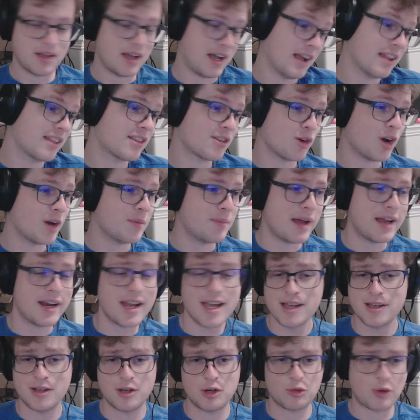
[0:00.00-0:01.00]
And so I made
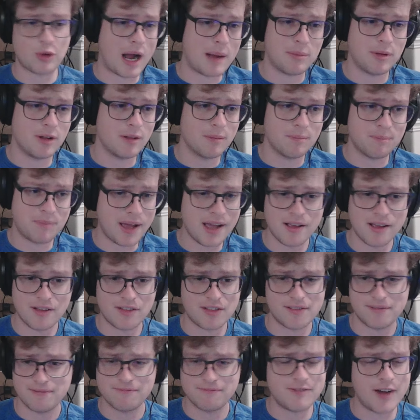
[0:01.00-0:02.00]
a
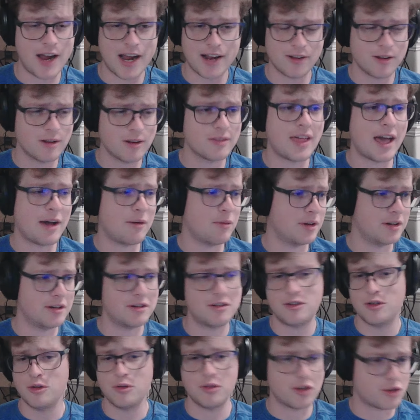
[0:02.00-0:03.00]
grapple-based fighter that
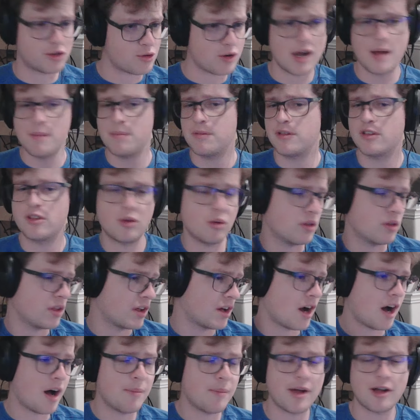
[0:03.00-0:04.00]
would do the trips, do the
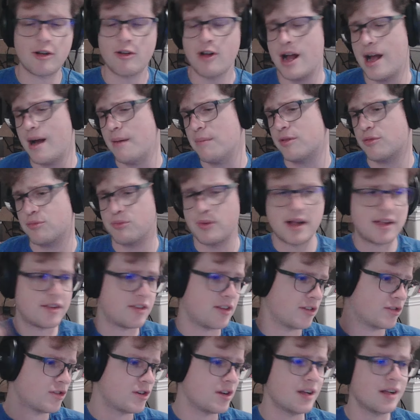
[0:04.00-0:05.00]
combat grabs, raise
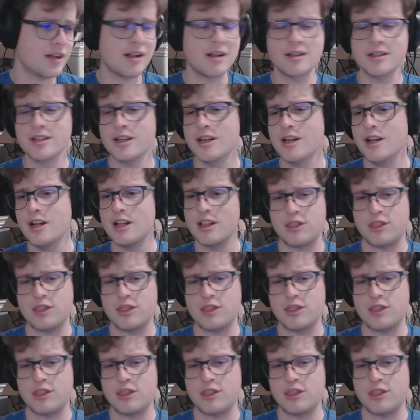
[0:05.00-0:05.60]
the shield,